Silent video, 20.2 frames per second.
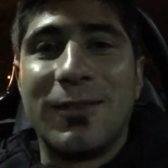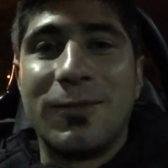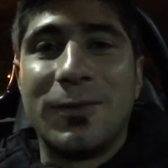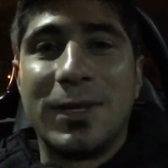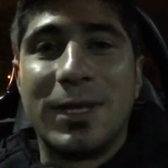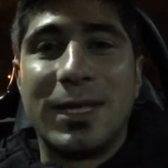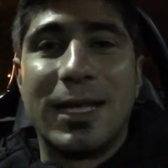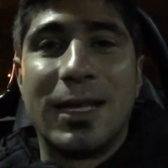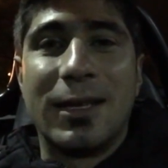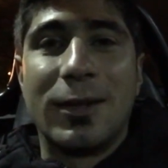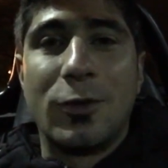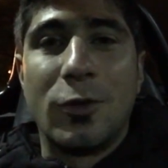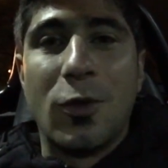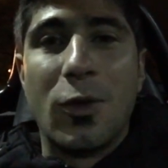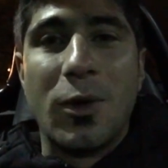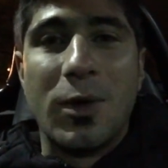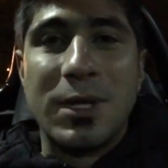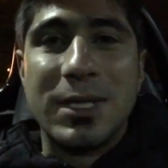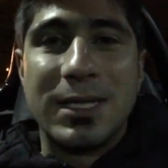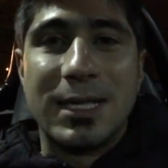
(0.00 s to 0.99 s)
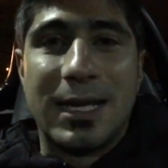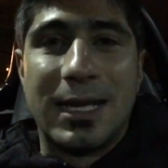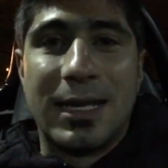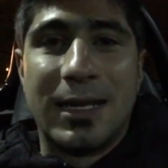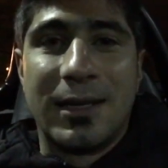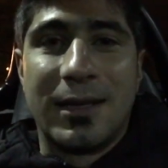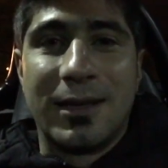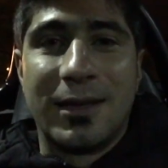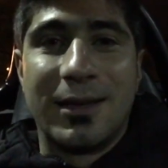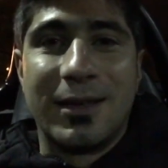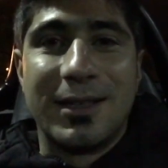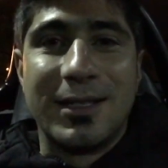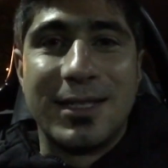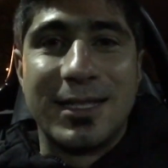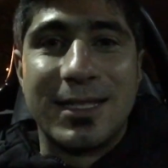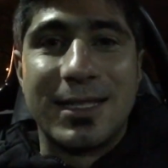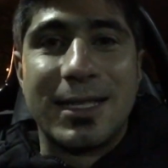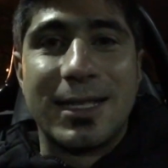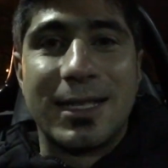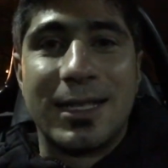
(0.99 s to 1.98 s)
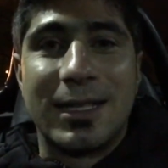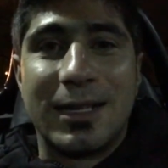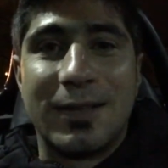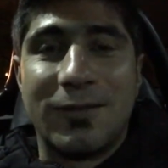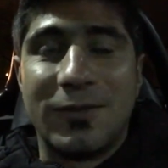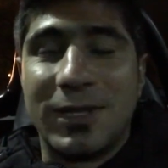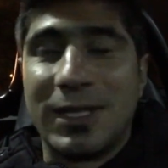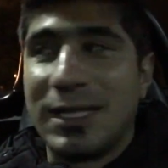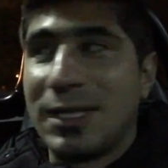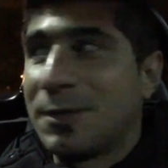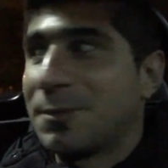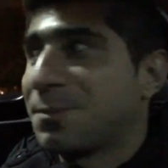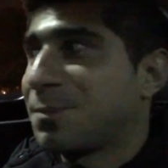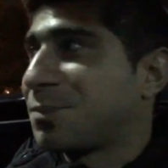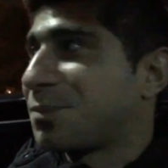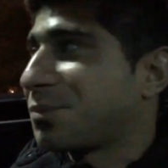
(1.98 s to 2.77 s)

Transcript: with the noise and uh, seeing everything